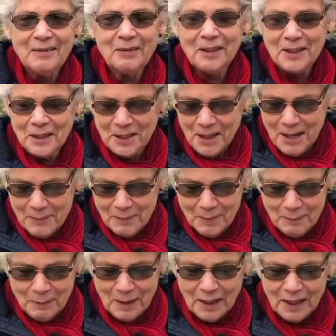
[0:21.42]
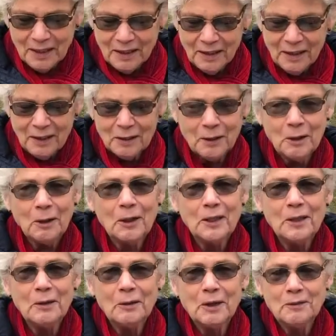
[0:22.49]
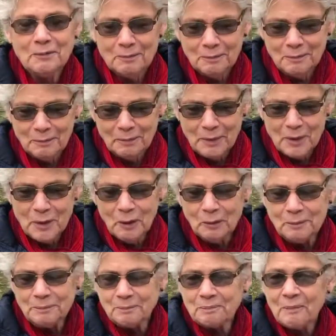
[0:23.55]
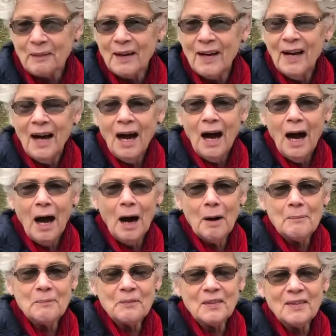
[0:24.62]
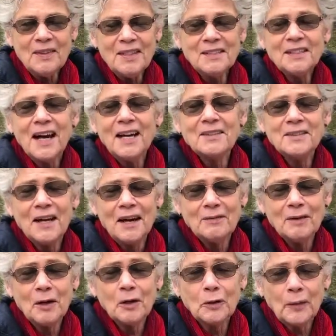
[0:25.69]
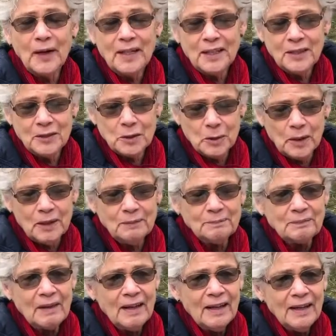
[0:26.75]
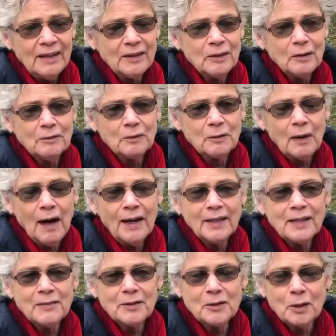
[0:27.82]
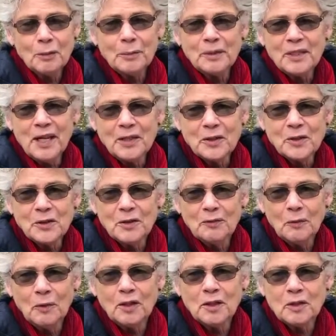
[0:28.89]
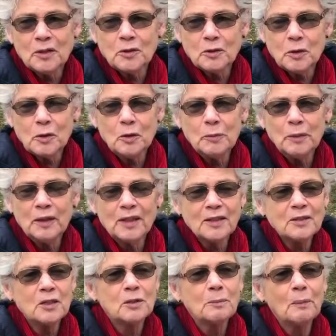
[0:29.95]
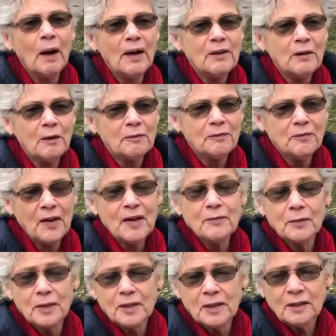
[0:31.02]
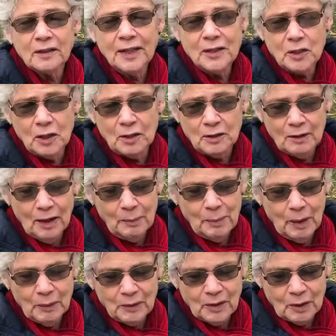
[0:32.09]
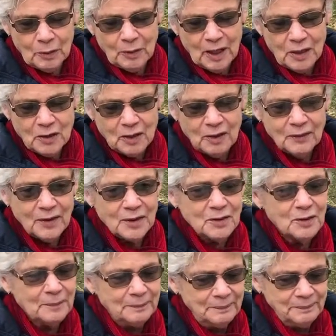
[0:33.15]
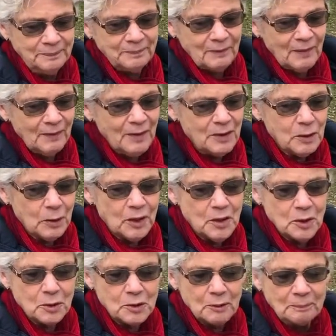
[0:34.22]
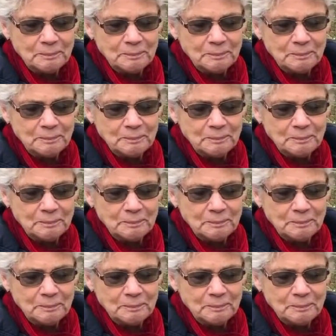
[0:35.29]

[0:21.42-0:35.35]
French name, meaning curly-coated Bichon. These guys have a great history. There are a variety of interpretations of what is true, but this is my favorite legend about the creation of these creatures.